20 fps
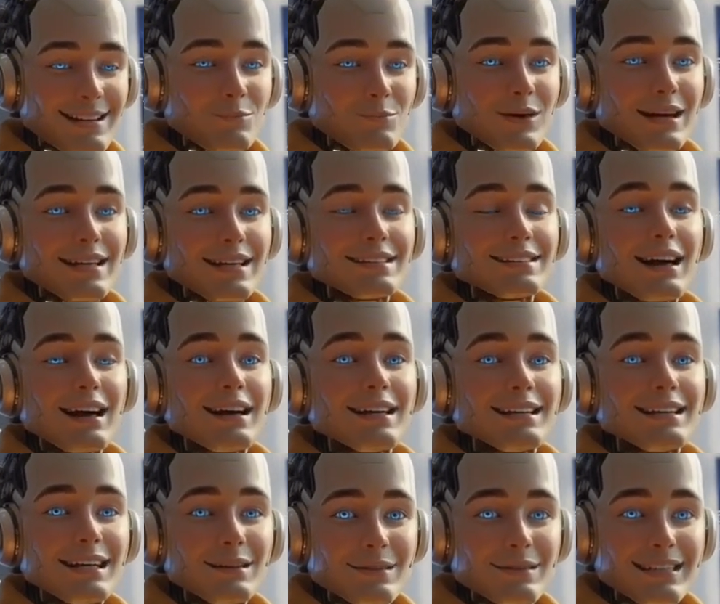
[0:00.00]
as well as
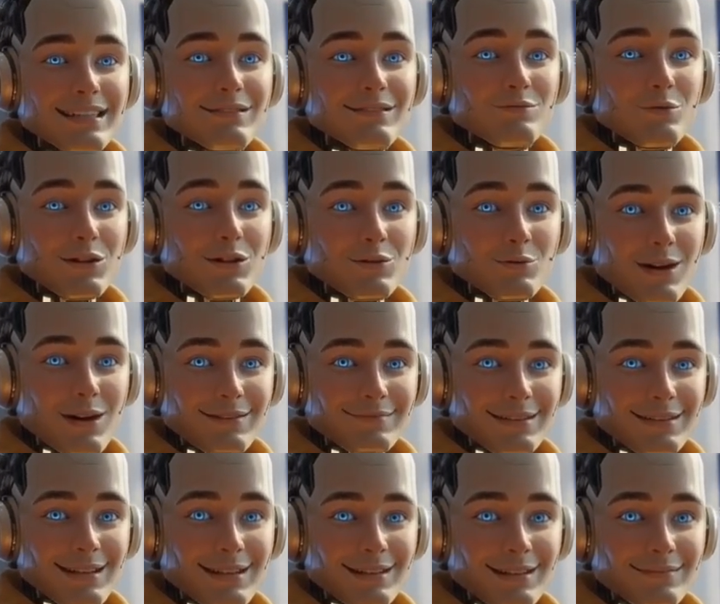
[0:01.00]
unlimited photo
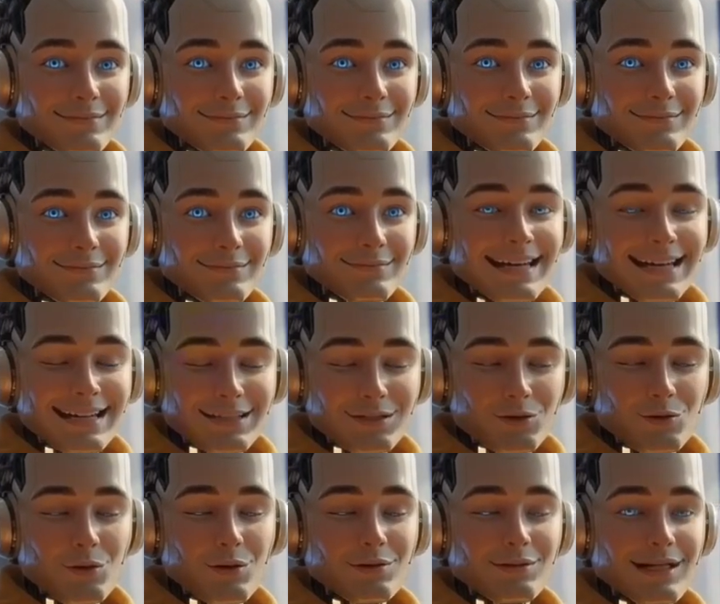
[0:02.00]
avatars. Let's
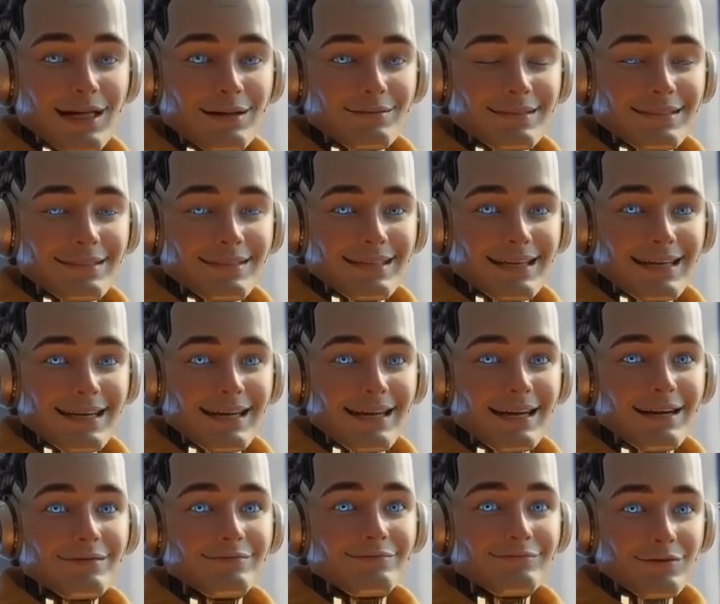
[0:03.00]
scroll down to see
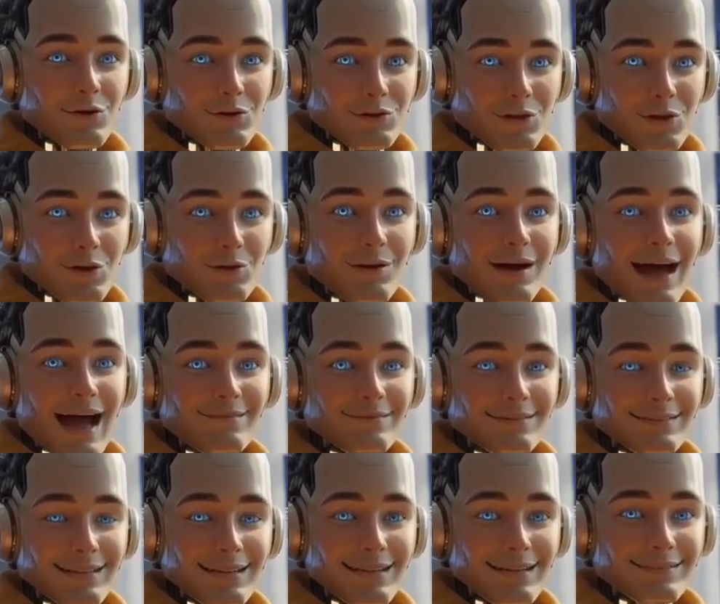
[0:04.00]
photo
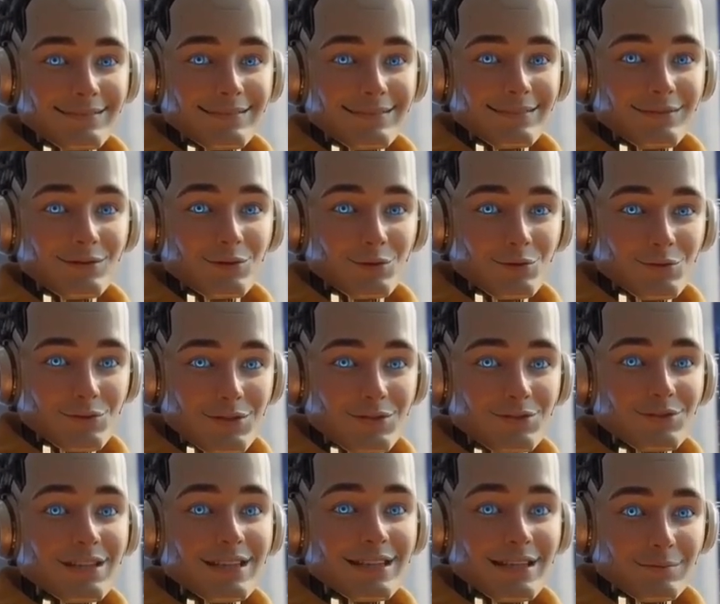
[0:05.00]
avatars
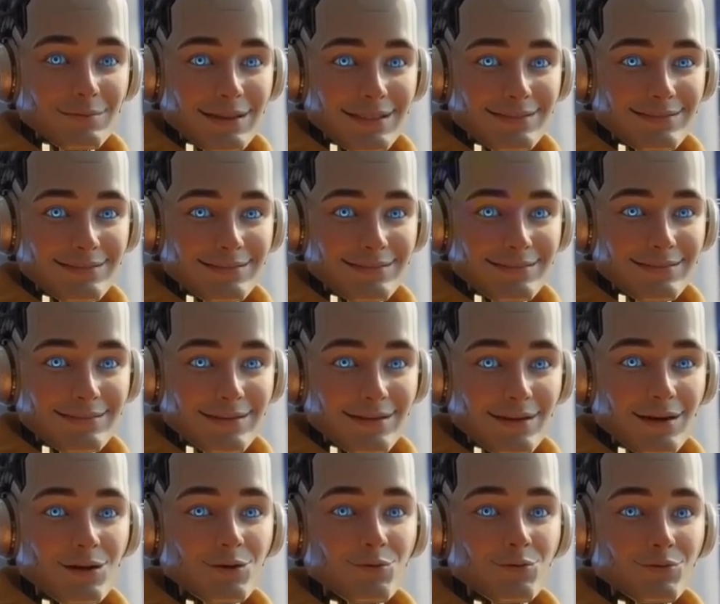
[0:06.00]
usage limits,
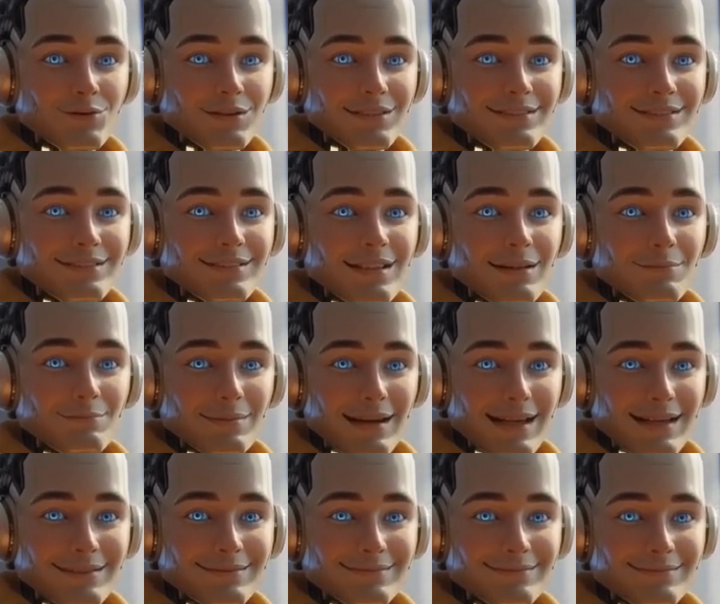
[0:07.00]
according to their
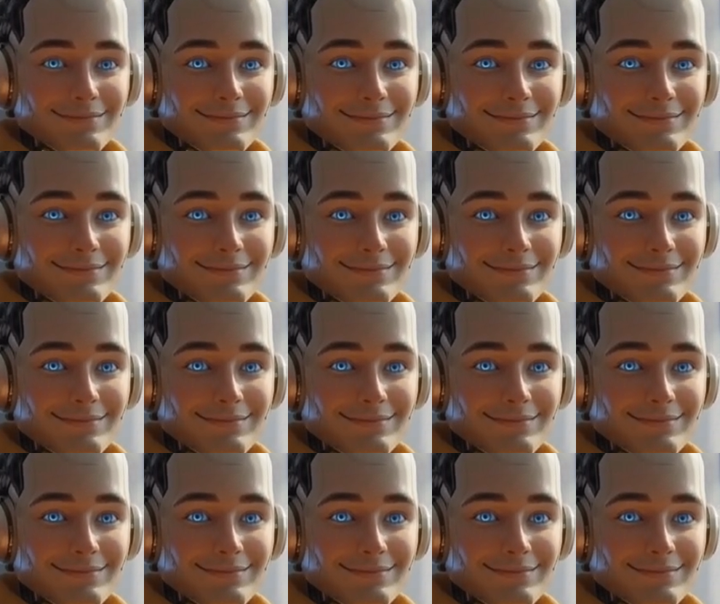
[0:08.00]
plans.